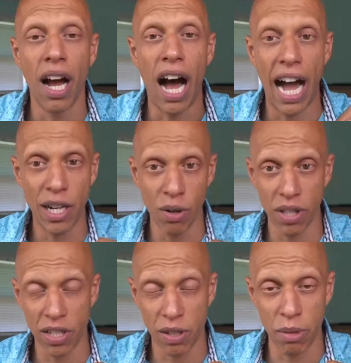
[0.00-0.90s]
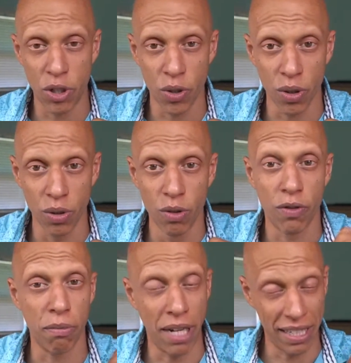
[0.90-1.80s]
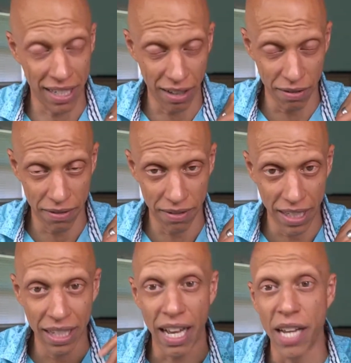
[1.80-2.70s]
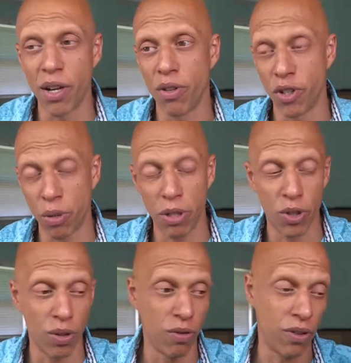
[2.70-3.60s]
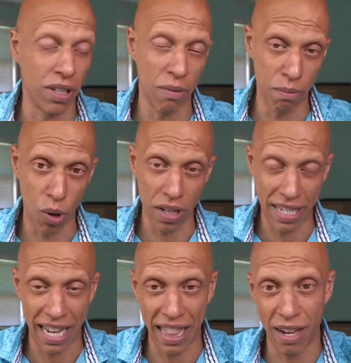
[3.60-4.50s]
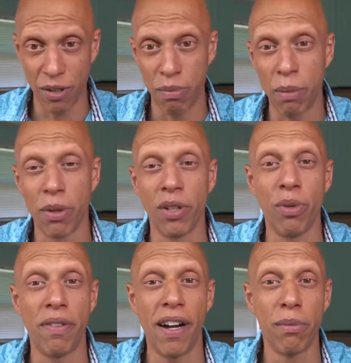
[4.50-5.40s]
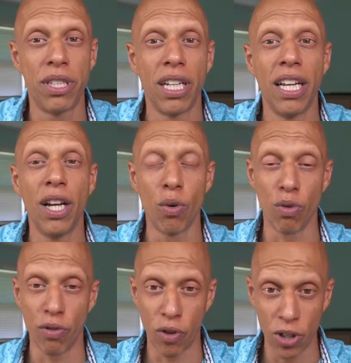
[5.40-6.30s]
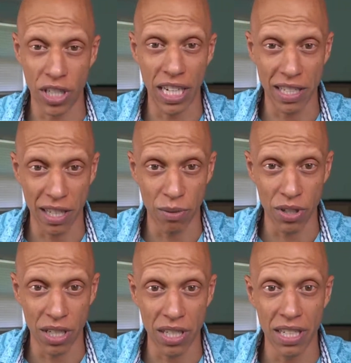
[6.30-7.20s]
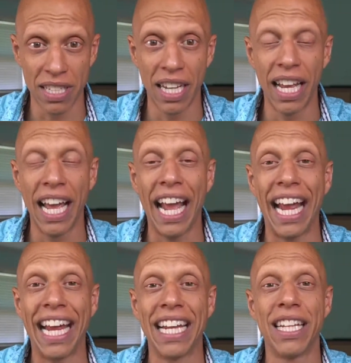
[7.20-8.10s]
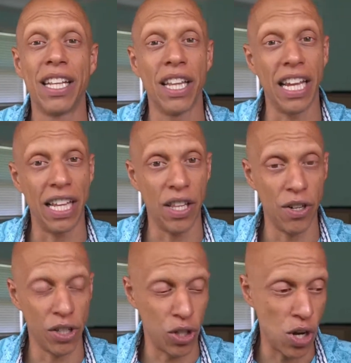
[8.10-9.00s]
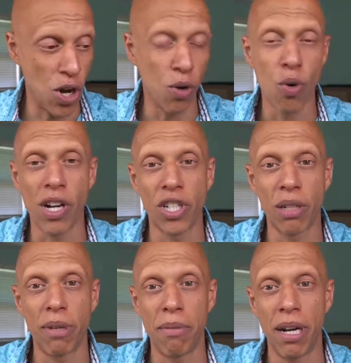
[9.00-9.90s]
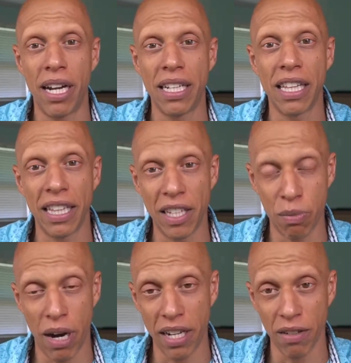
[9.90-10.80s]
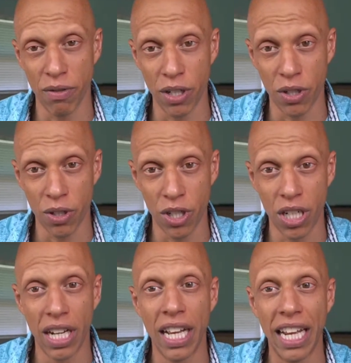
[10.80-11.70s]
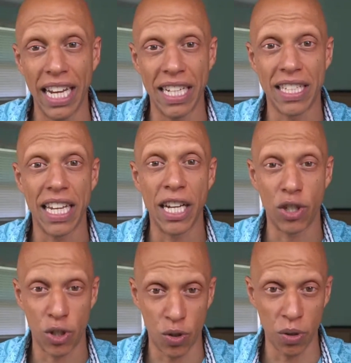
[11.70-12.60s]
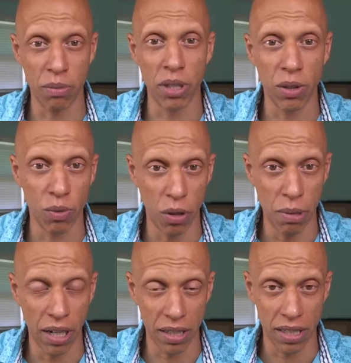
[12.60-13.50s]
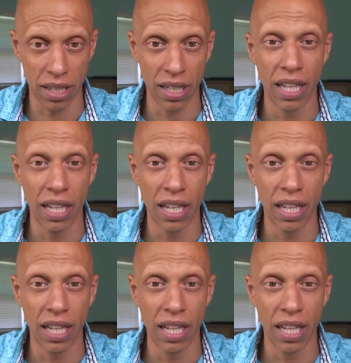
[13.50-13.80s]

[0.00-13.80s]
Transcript: I know this to be true for myself. I know this to be true for more than 10,000 people that we've helped reverse insulin resistance and there is no question in my mind that this body of research is extremely robust.